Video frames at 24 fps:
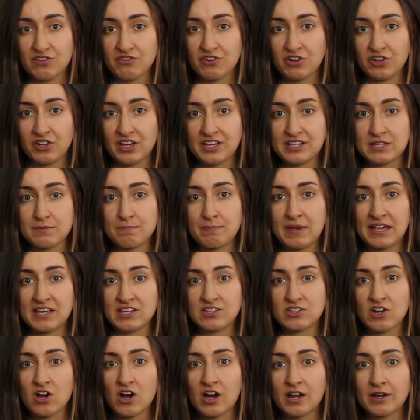of your list
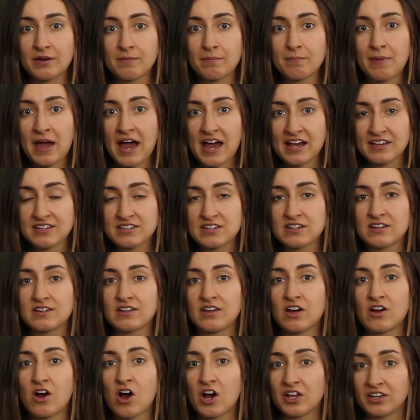based on past
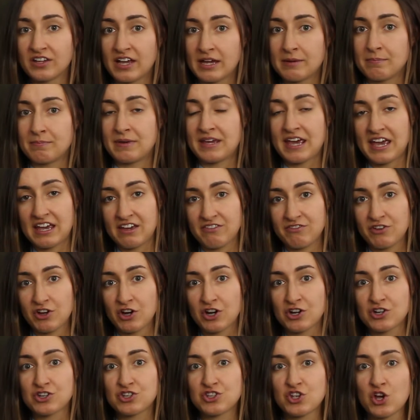online
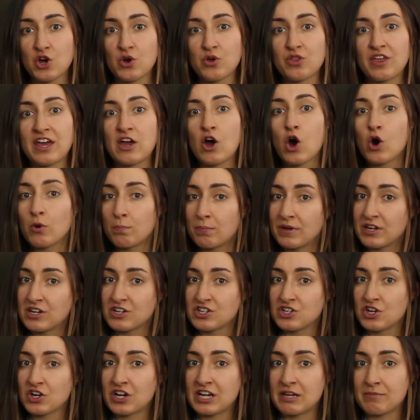behavior, so they
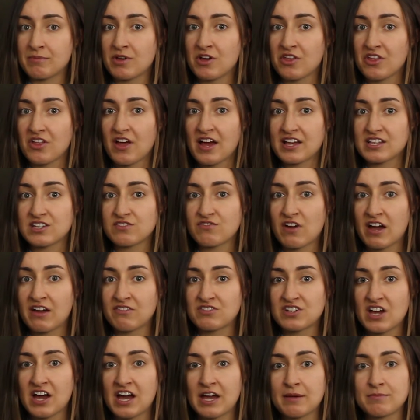opened your email the last
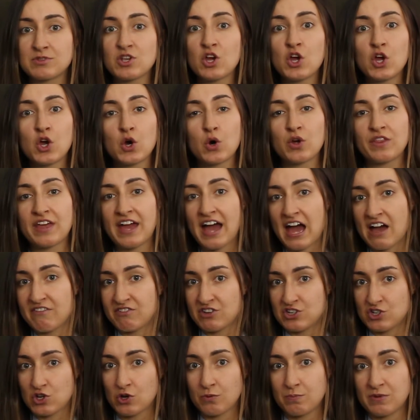5 times or they
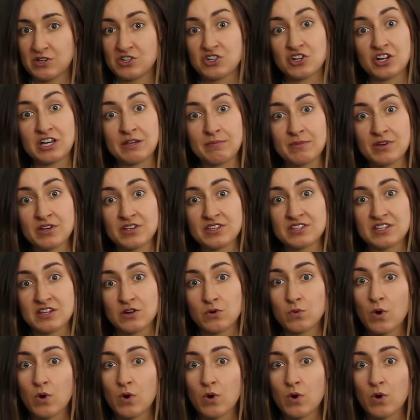haven't opened your emails in a